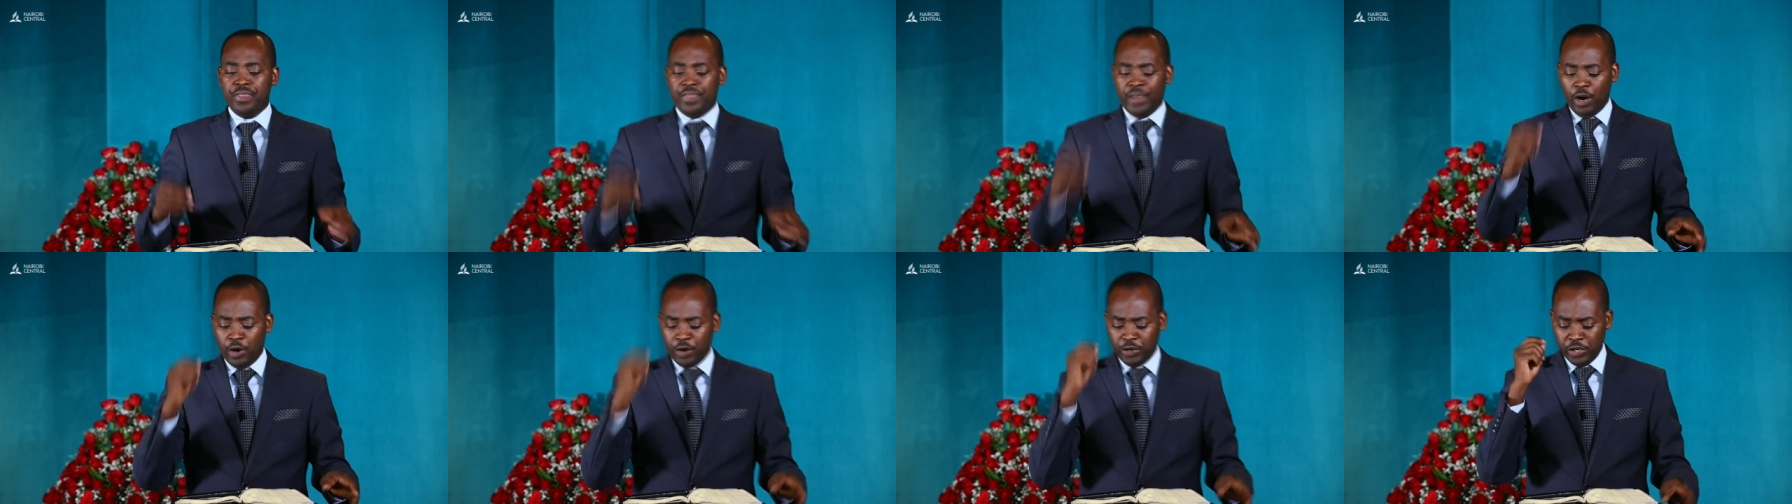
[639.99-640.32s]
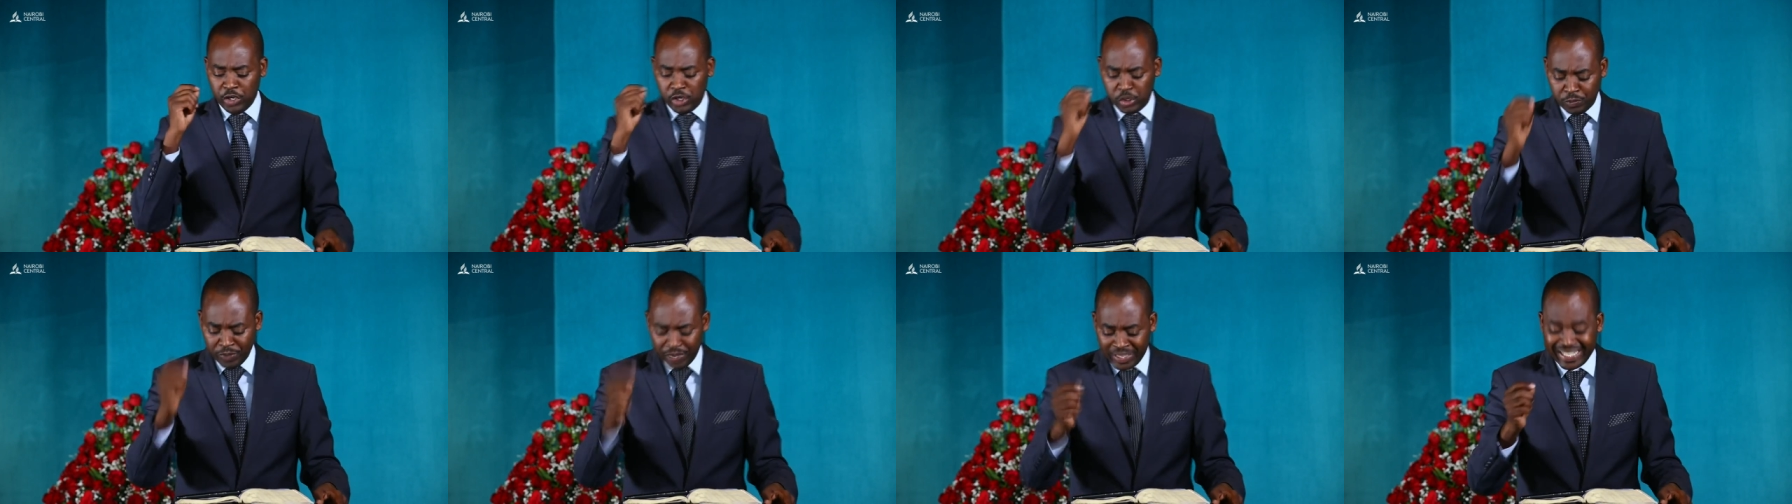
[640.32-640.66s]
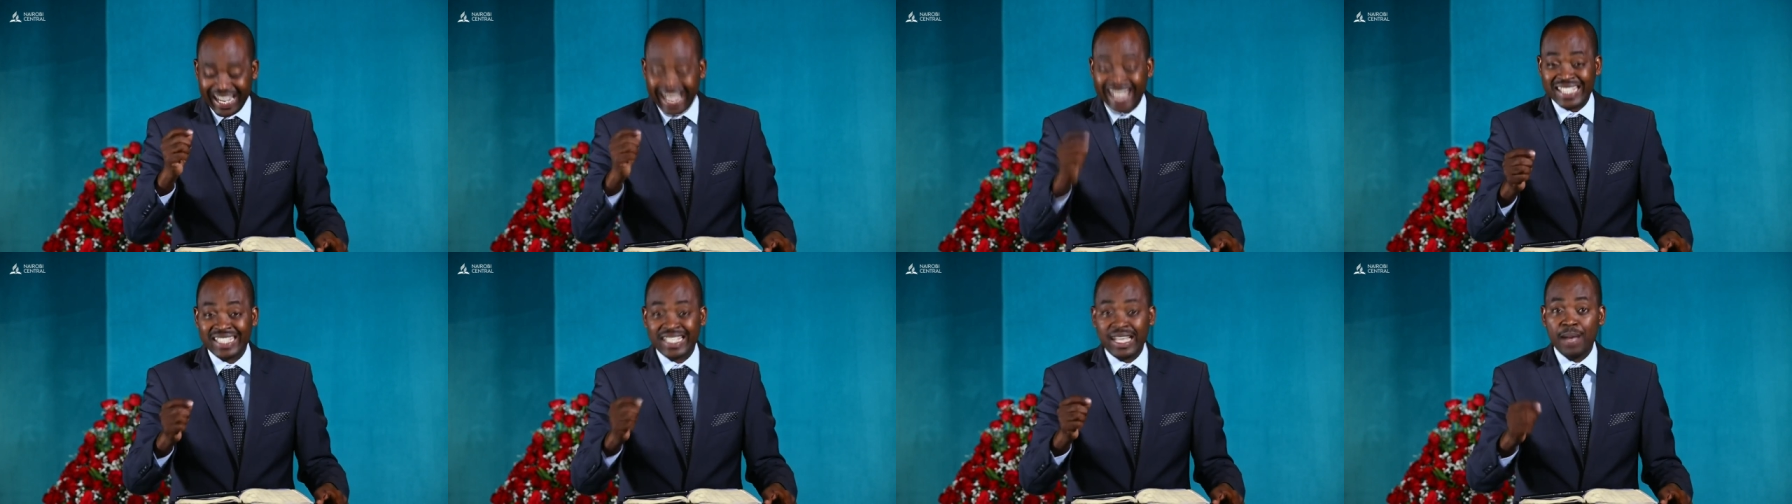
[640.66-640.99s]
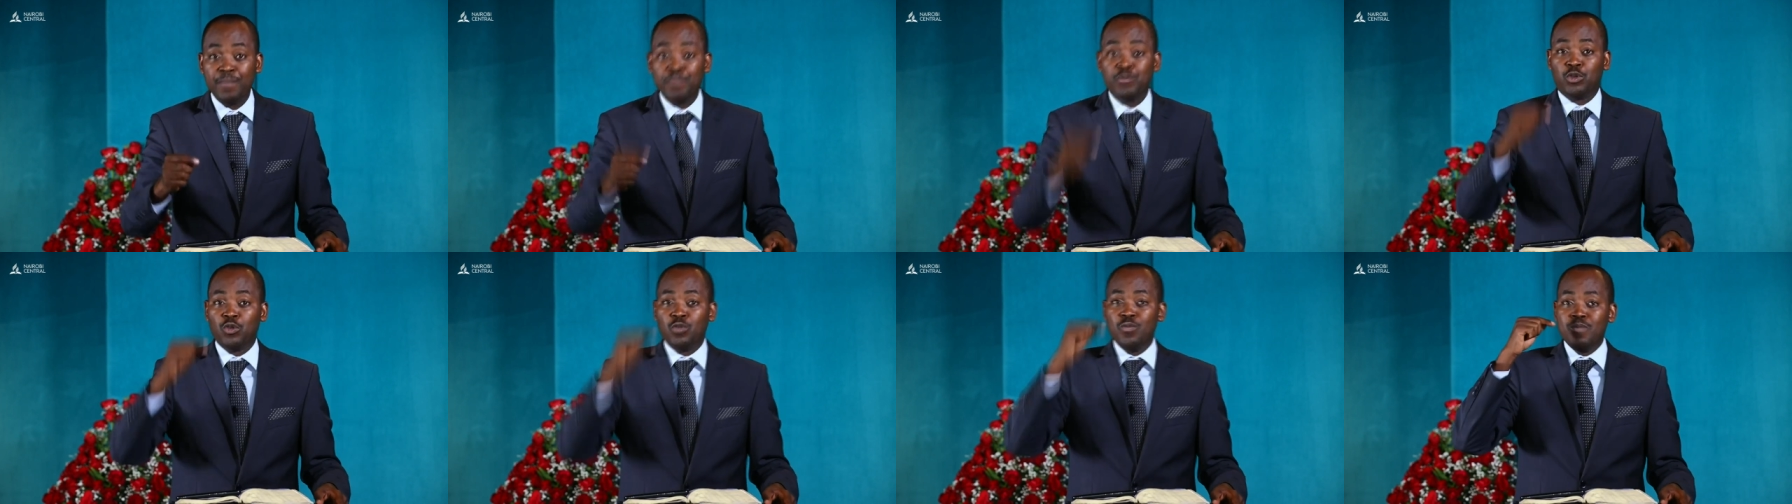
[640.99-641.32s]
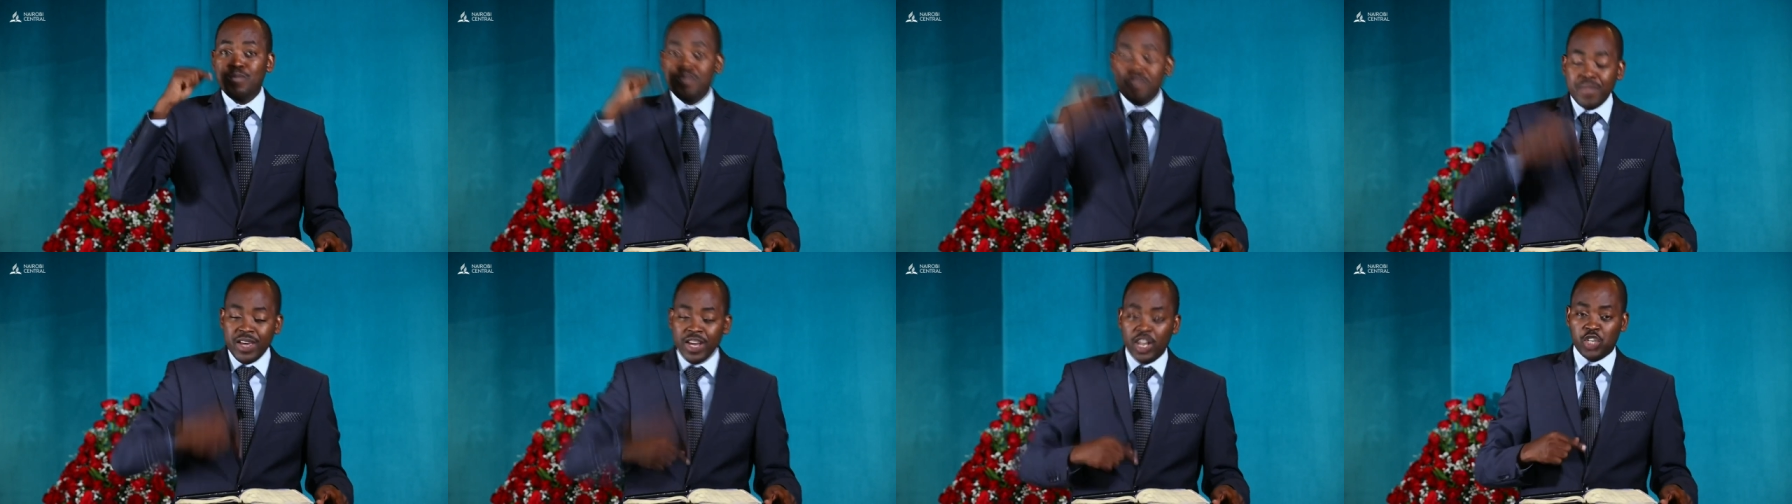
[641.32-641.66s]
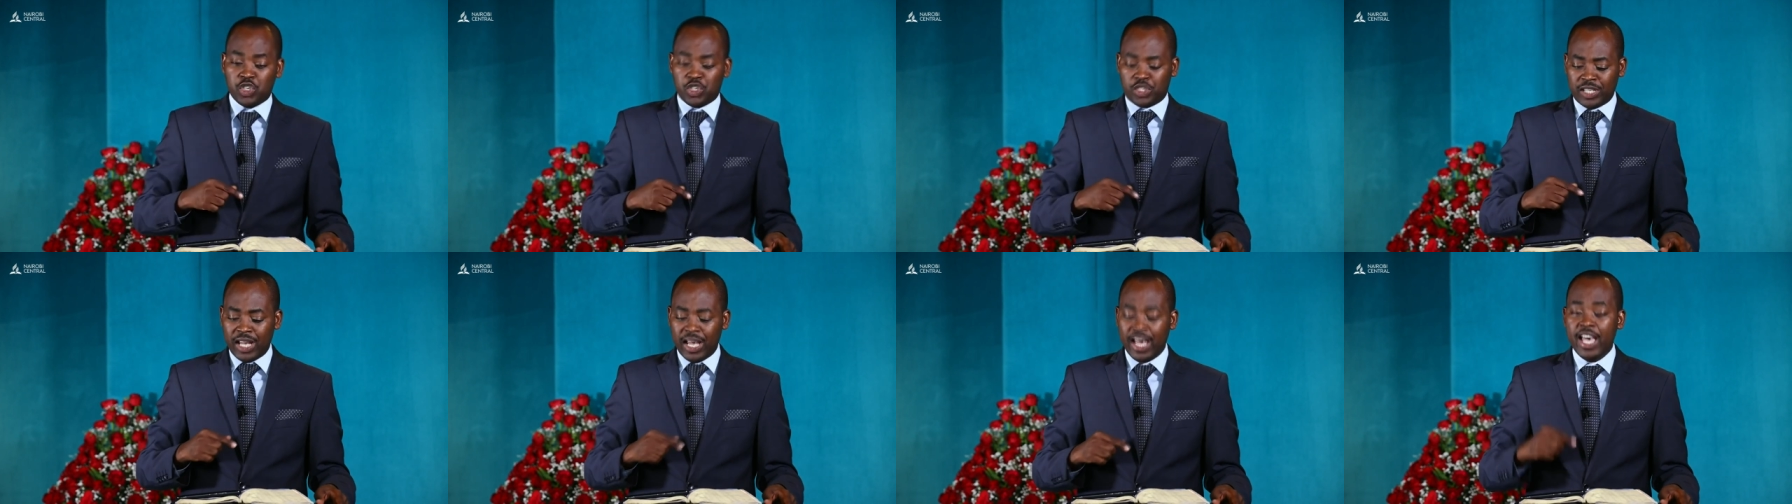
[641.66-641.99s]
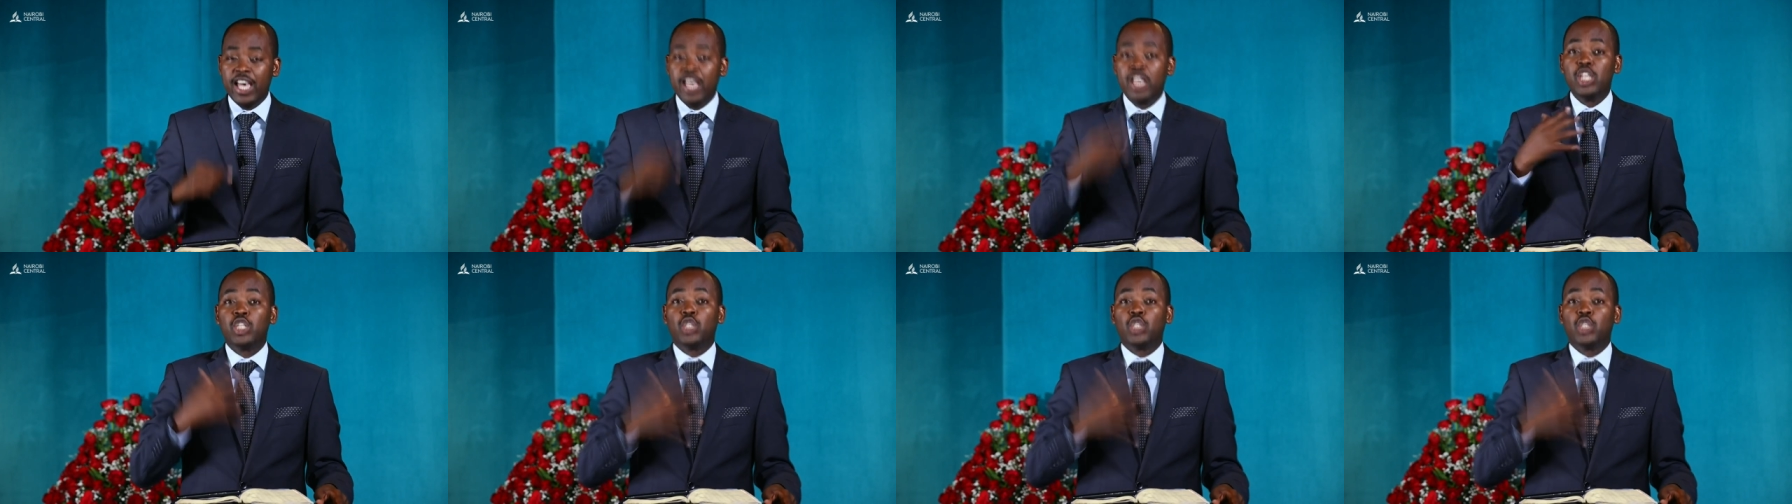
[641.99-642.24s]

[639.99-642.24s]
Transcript: The Holy Spirit has come to minister